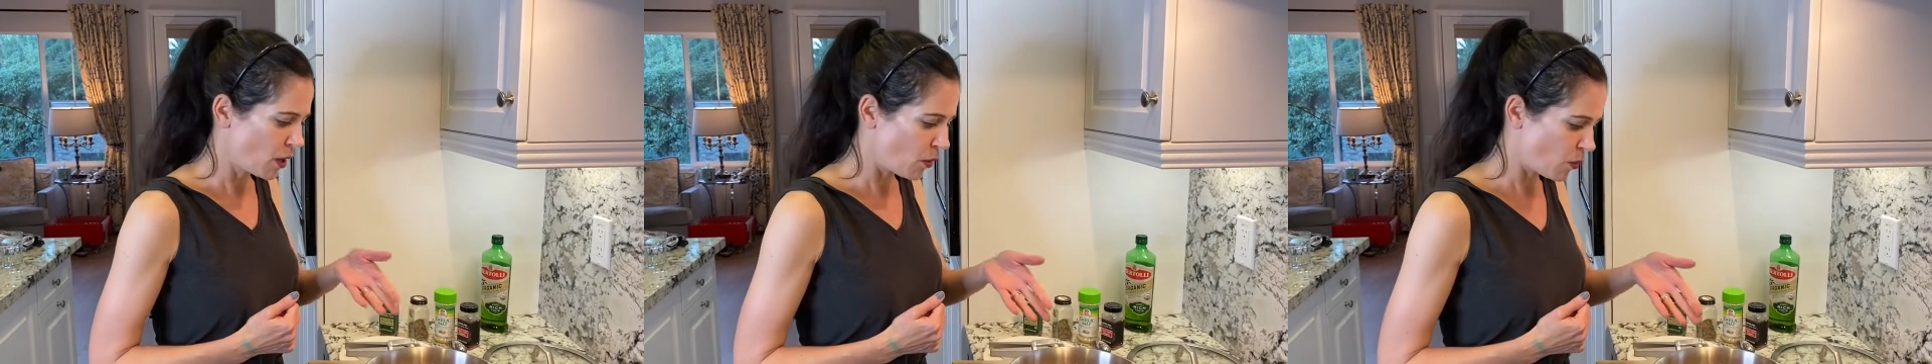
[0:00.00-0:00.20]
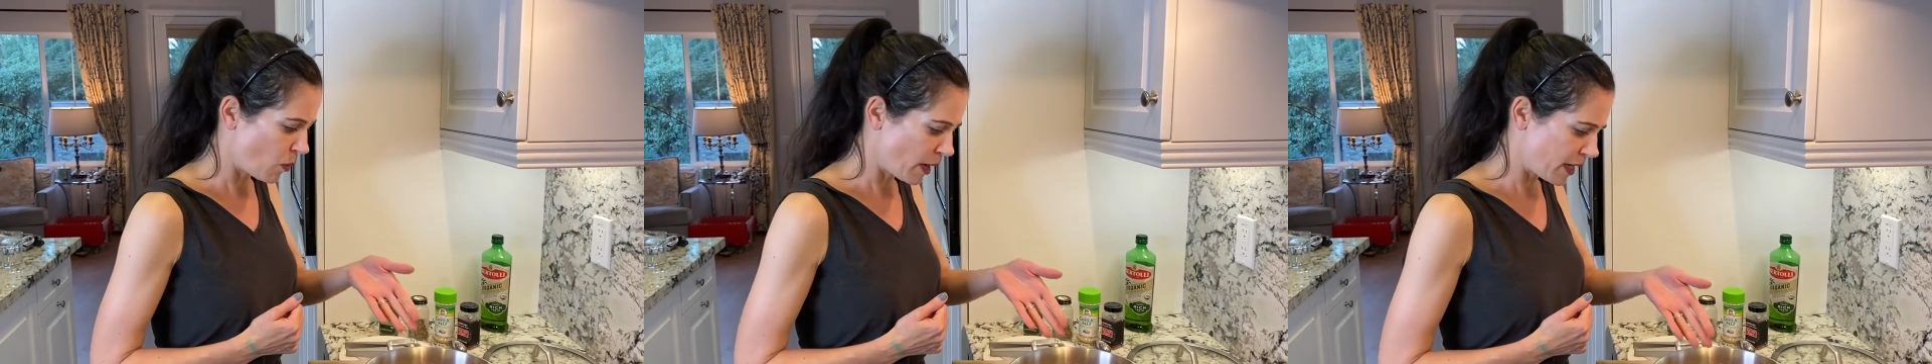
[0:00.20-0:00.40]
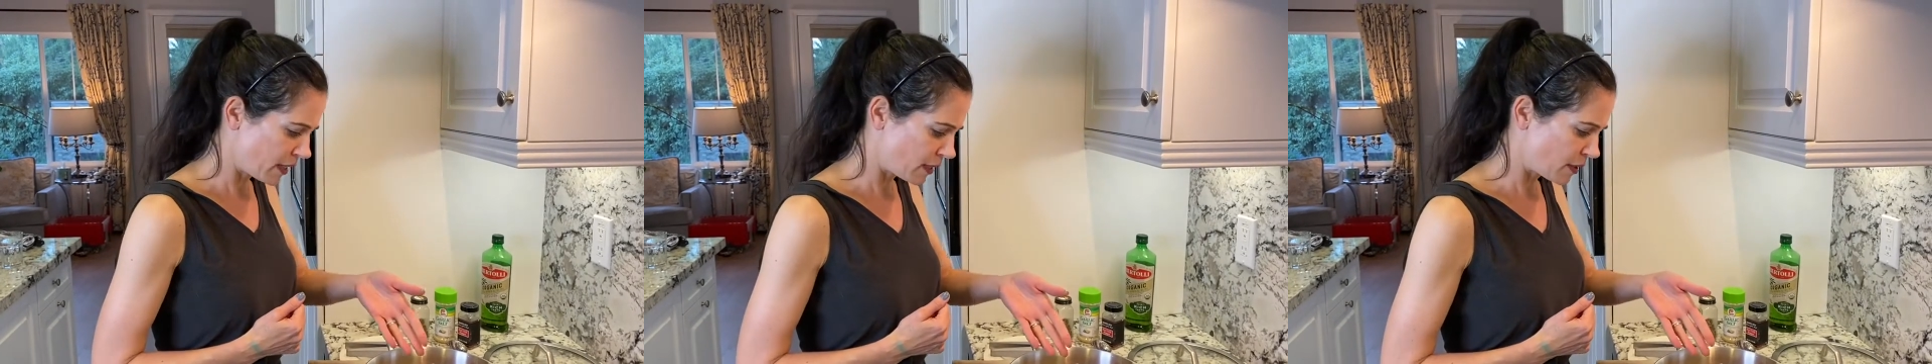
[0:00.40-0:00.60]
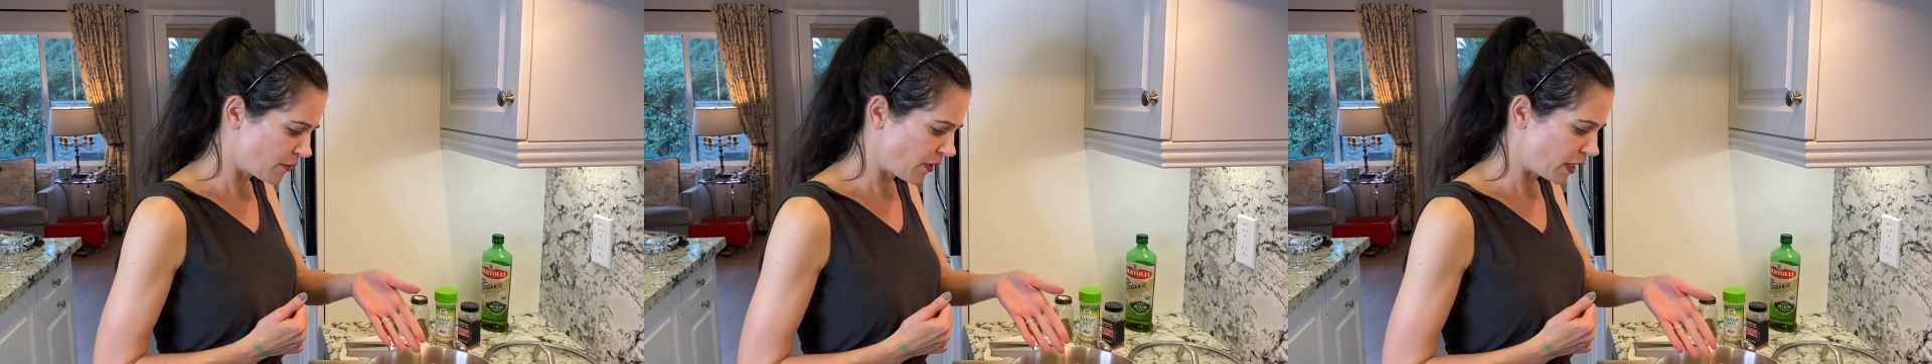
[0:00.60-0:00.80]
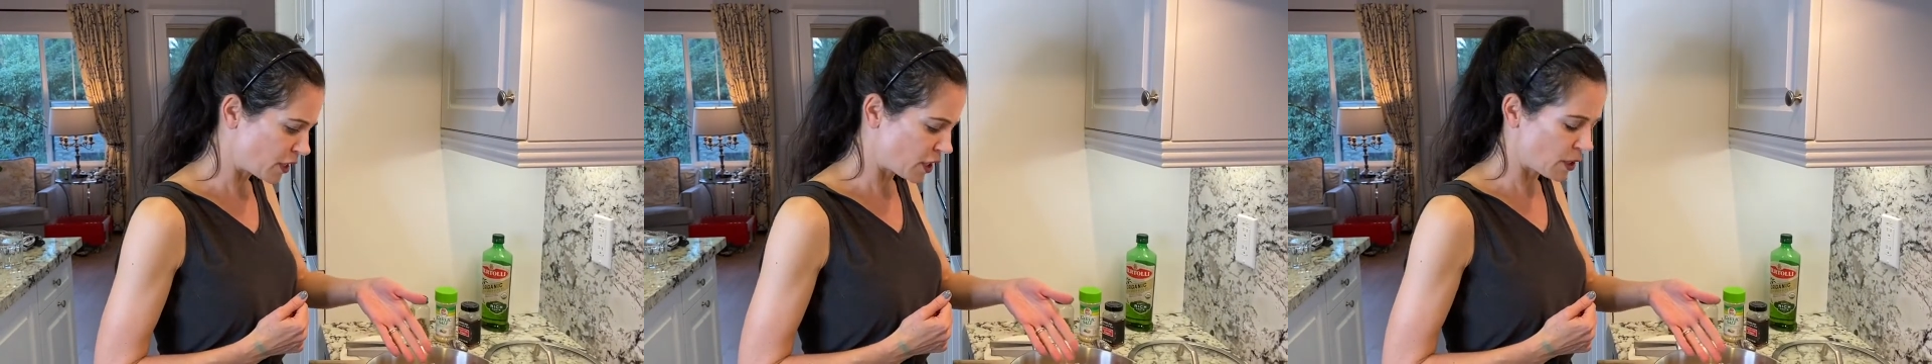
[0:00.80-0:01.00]
White
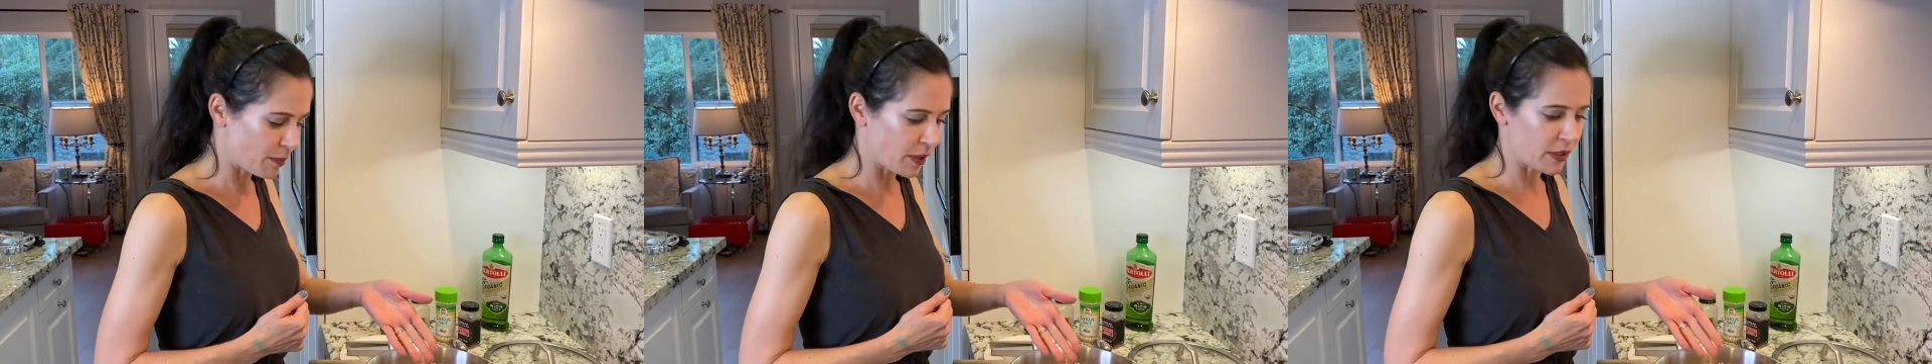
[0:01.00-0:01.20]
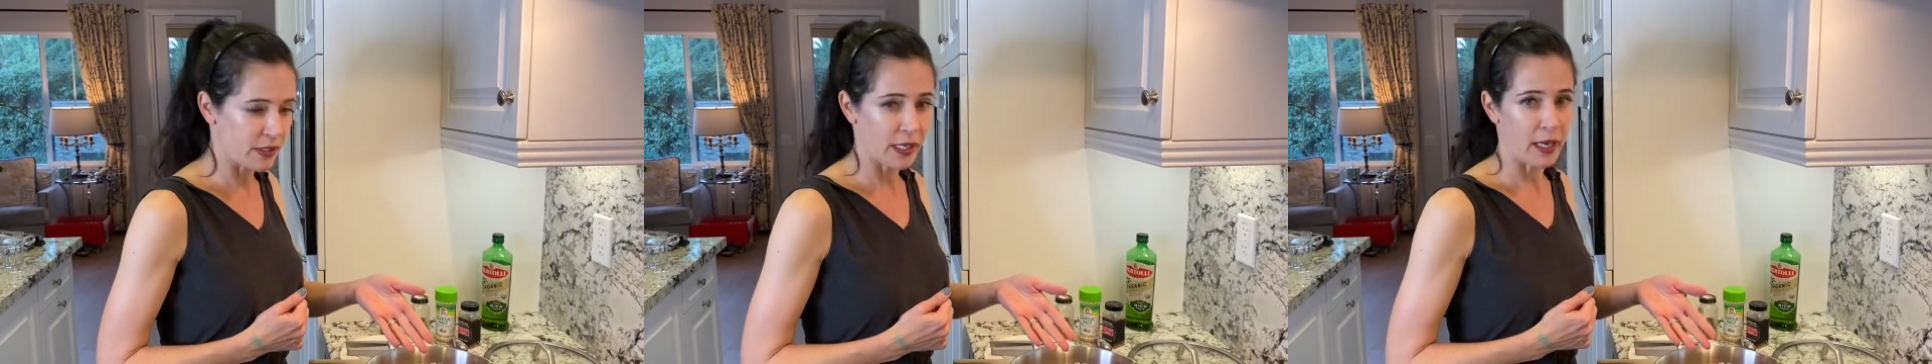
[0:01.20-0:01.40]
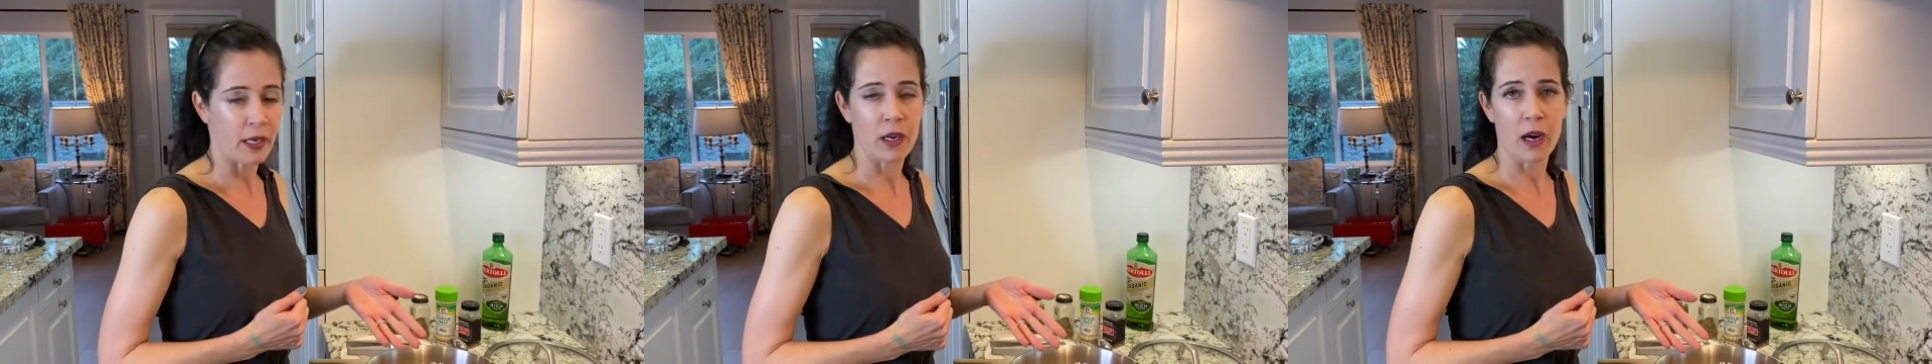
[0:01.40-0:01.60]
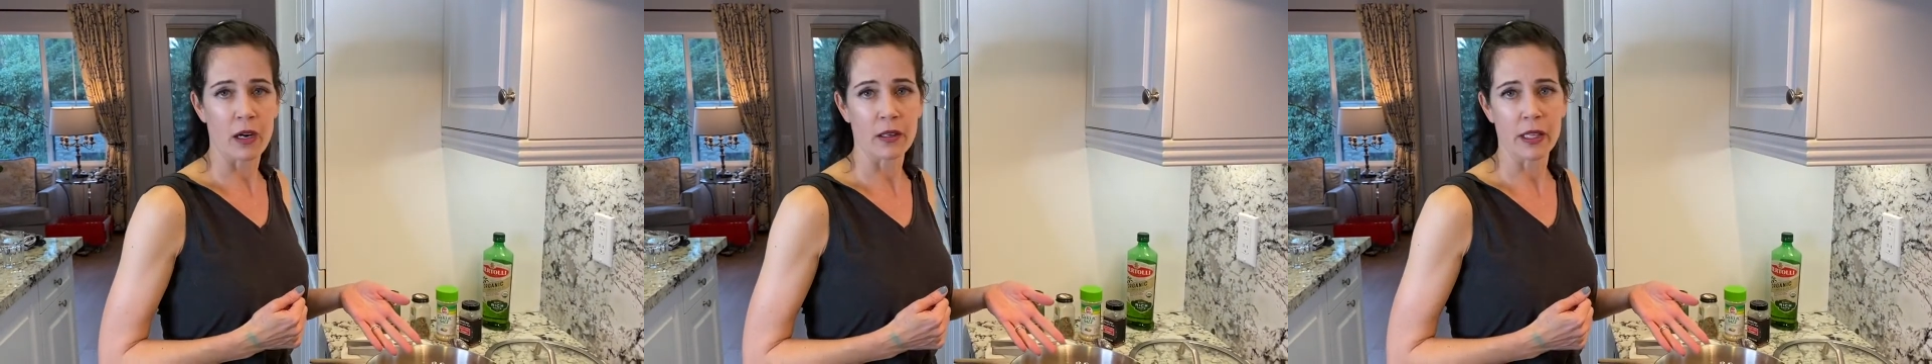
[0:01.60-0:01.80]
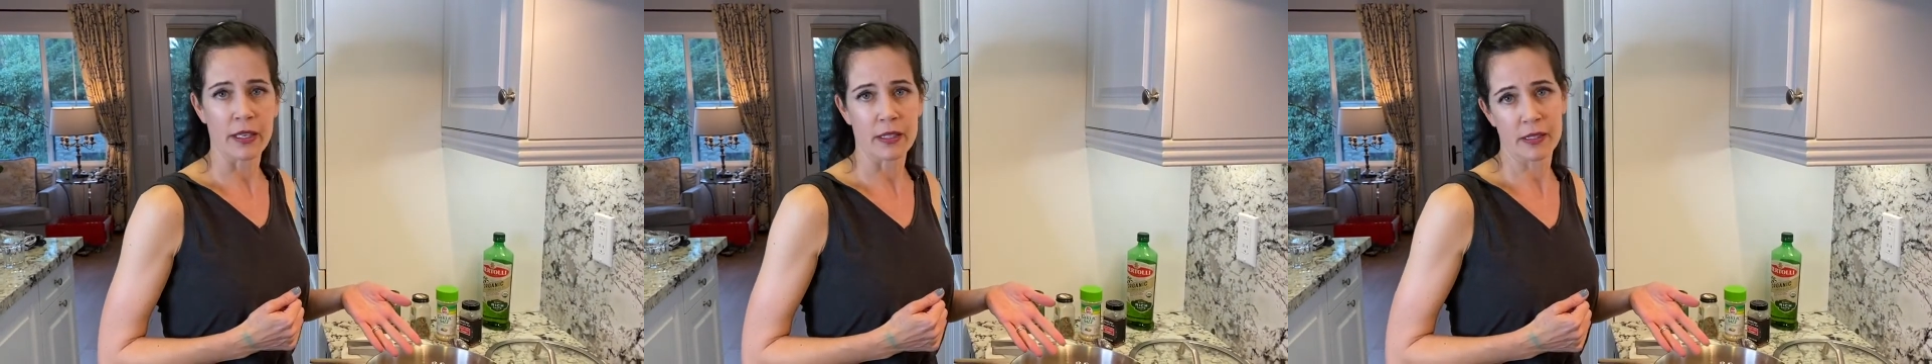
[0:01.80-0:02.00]
vegetables like
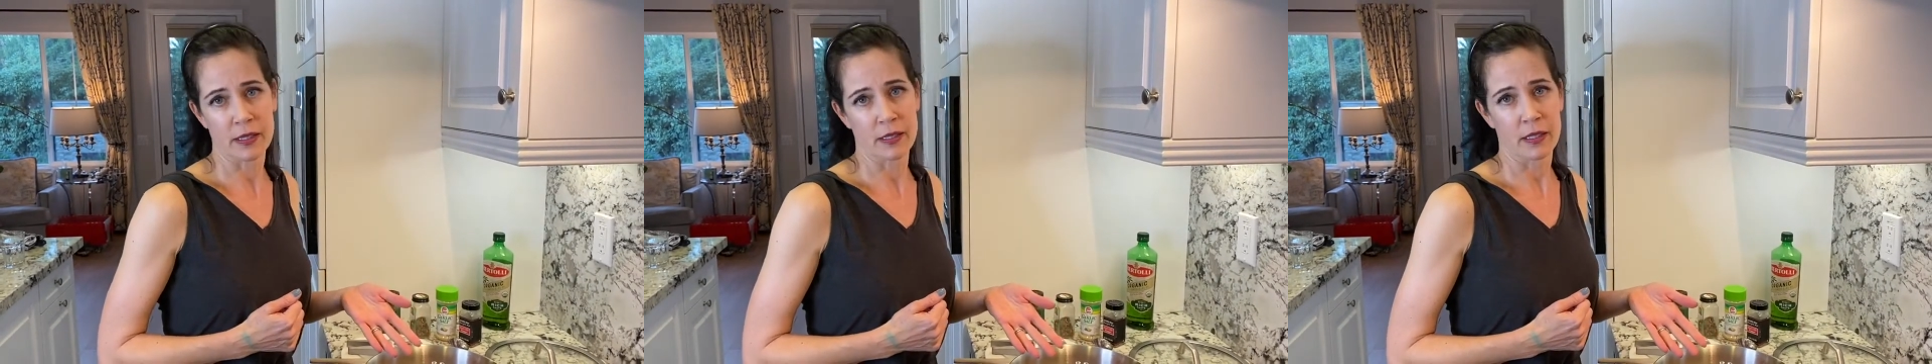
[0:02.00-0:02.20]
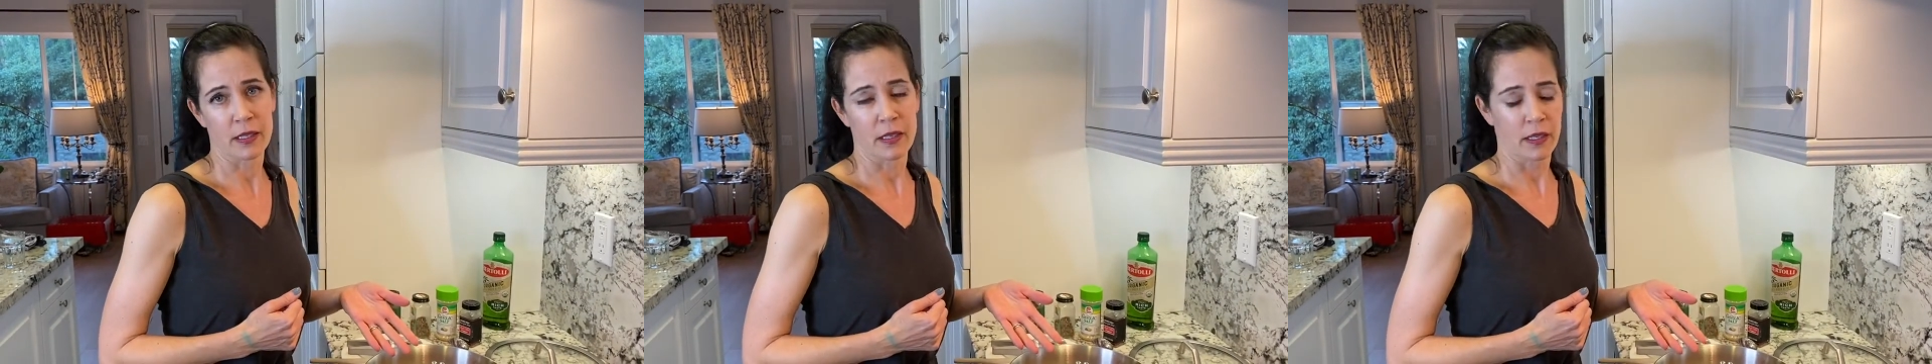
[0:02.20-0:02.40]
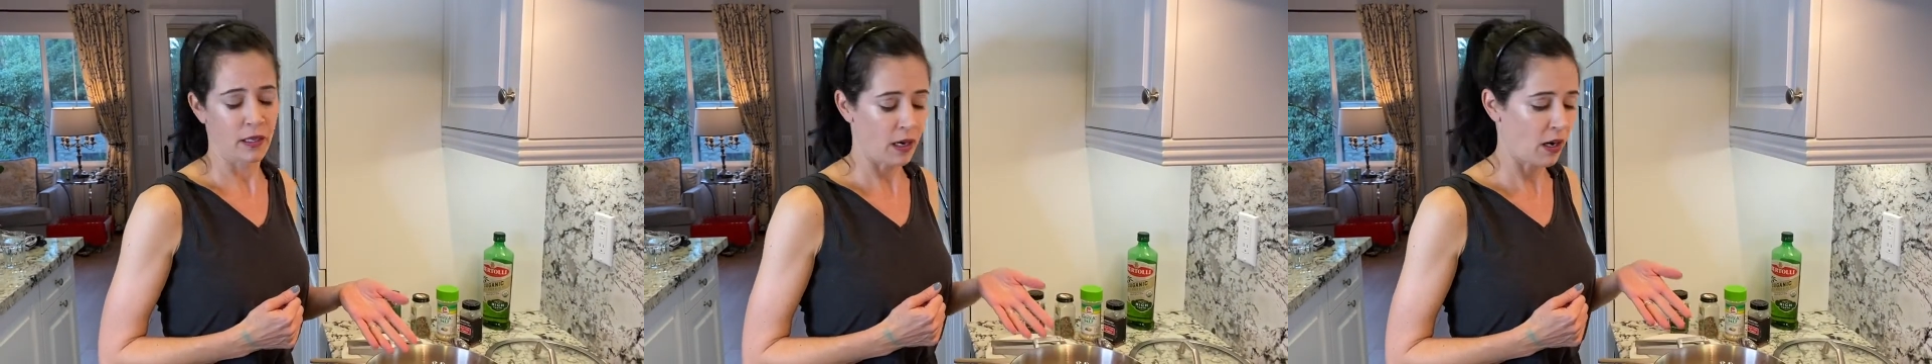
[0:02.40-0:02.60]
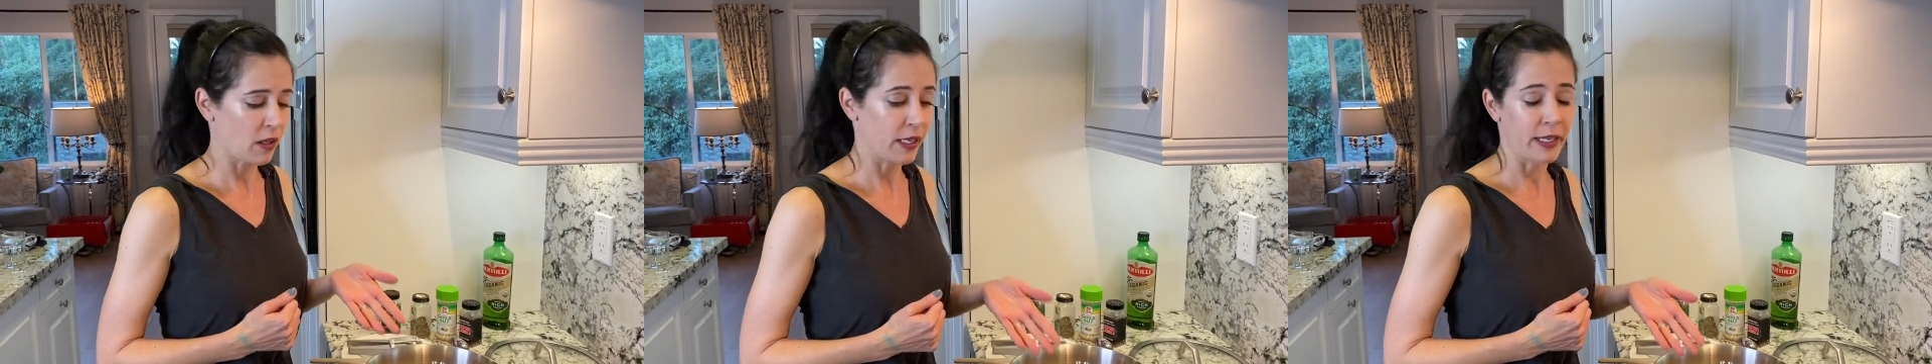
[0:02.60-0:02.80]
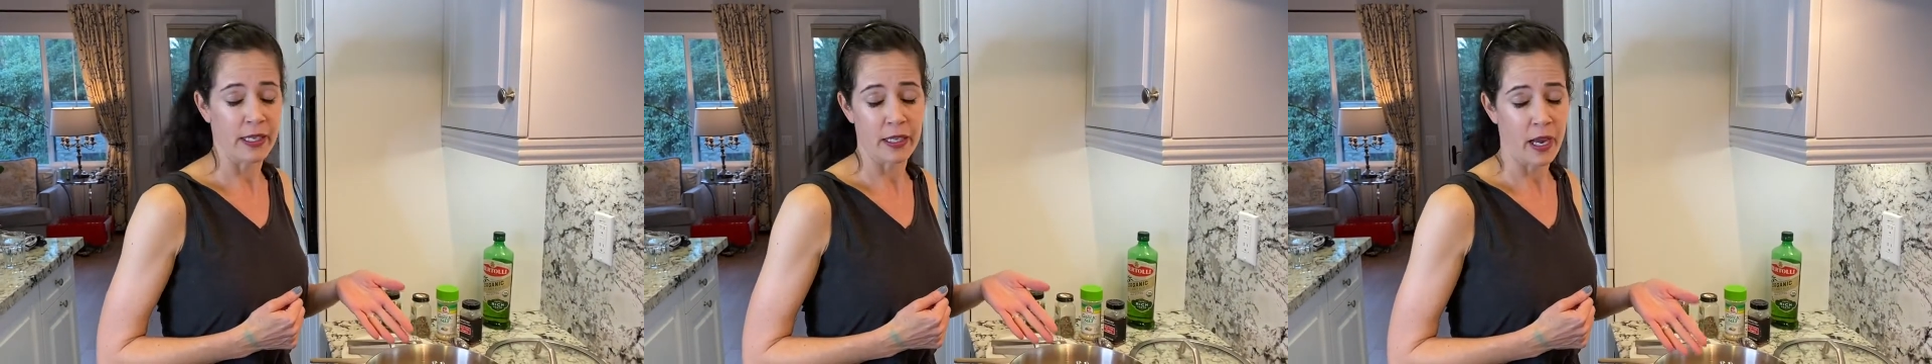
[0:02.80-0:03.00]
garlic and